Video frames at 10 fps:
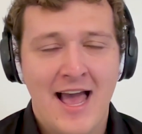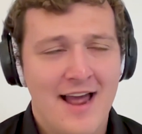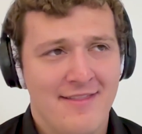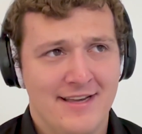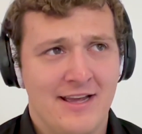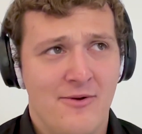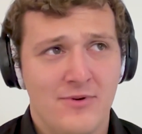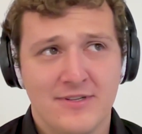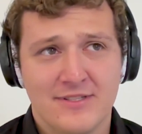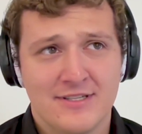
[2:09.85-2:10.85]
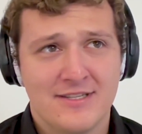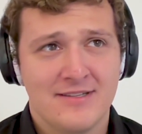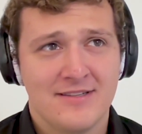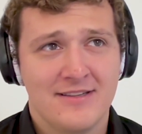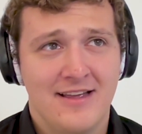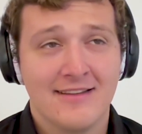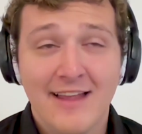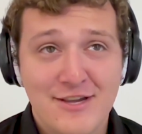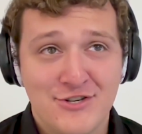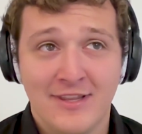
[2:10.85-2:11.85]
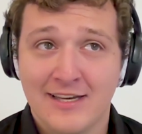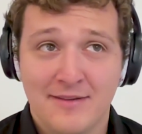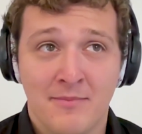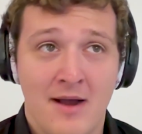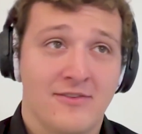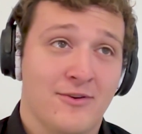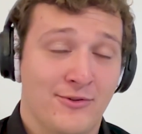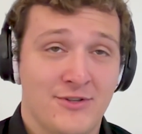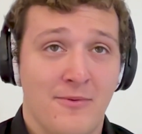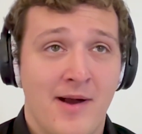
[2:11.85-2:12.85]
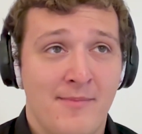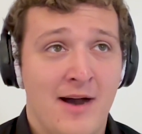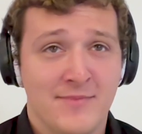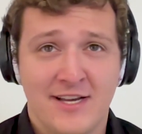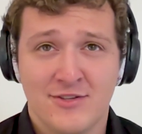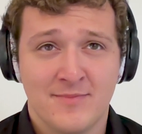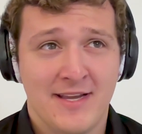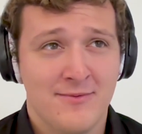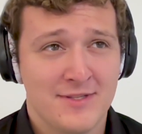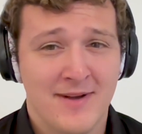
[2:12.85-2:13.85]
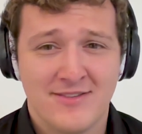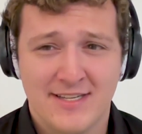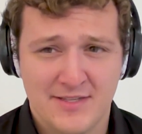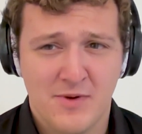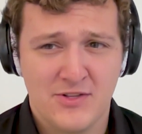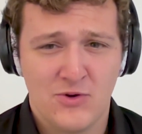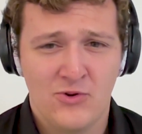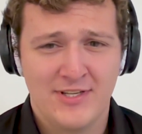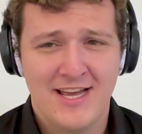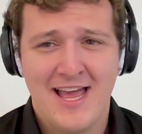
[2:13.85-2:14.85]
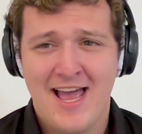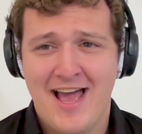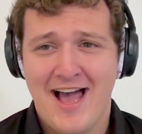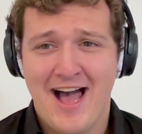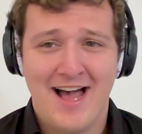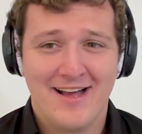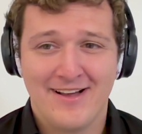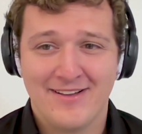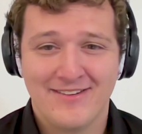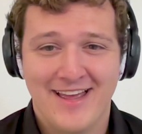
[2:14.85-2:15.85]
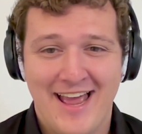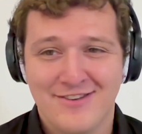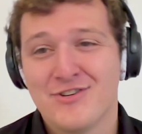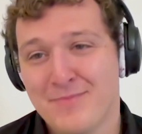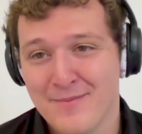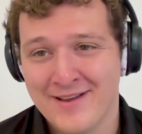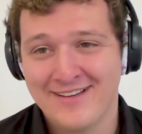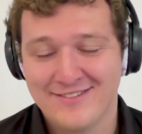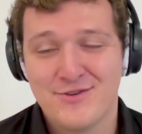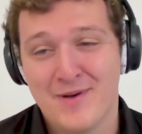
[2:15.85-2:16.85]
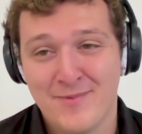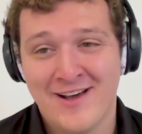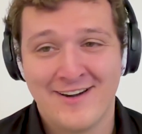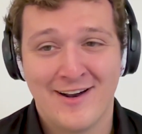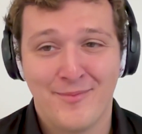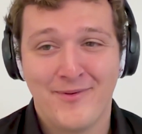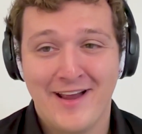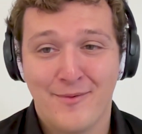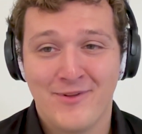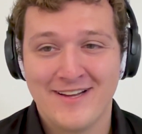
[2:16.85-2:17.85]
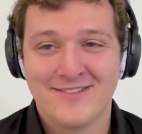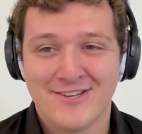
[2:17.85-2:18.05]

I think I was allegedly my, or so my mom tells me I was about 6 months old uh, and she put me she put me on an aer- airplane.